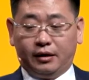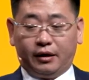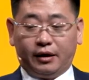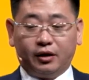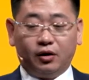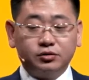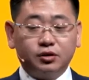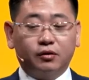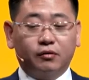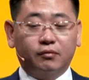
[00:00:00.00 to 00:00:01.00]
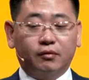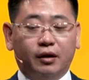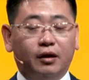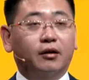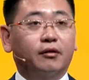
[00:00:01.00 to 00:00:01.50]
And also,
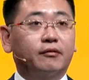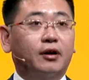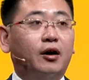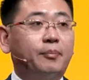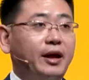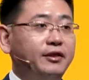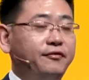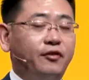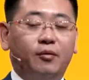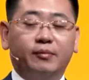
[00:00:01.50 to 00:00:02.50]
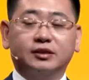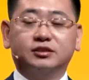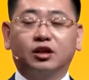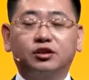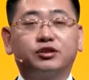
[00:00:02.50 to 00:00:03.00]
our platform is
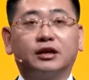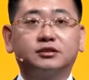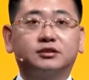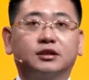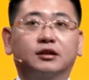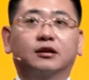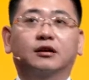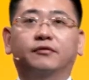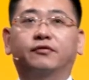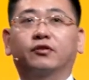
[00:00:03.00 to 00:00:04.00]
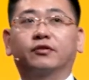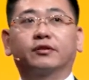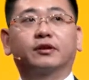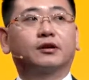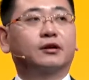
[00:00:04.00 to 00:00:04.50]
not just for
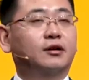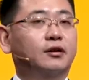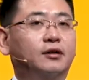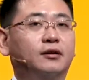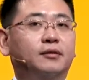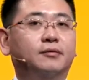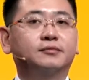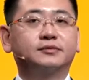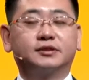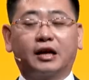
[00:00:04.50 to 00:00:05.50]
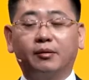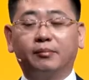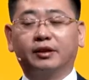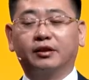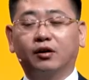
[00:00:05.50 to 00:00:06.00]
the
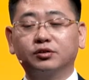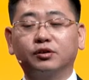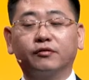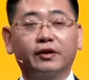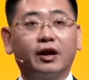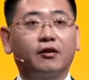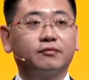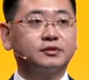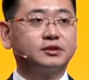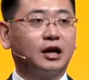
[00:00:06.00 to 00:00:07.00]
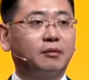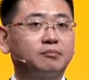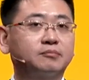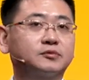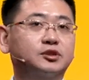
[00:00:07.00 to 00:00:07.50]
government. Also, we have
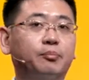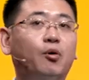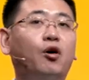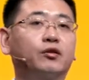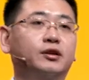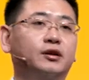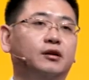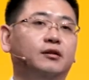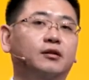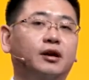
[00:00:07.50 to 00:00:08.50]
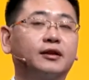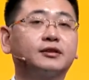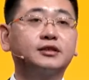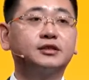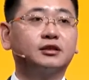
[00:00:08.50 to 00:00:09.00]
some support. And
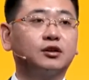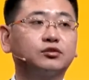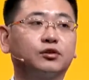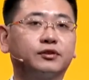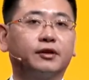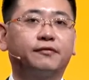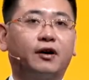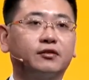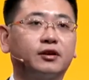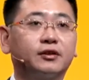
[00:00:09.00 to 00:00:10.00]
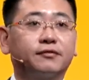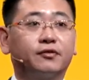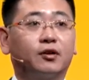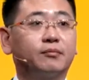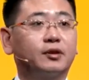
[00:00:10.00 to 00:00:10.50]
this is also the fund is
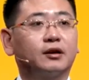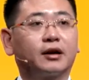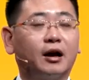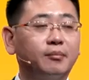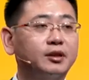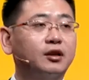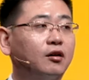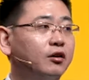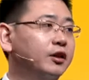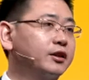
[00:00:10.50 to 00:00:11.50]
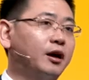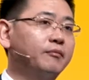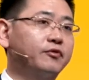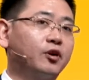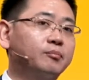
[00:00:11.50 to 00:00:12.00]
from the government or some
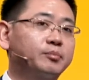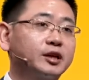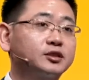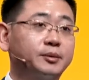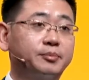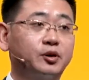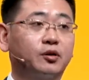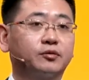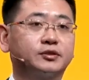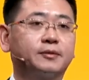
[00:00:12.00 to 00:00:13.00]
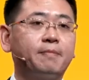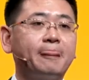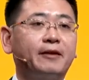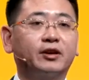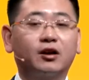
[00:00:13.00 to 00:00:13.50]
from bigger CPOs.
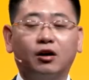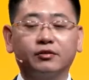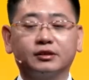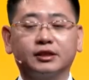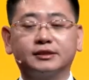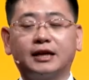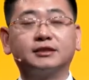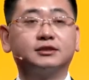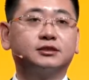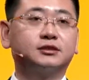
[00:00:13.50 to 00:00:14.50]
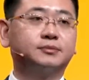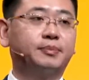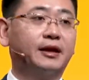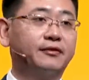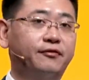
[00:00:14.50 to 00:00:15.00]
We call it the SaaS
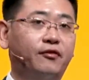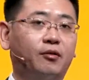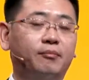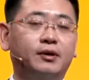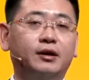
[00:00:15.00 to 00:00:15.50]
platform.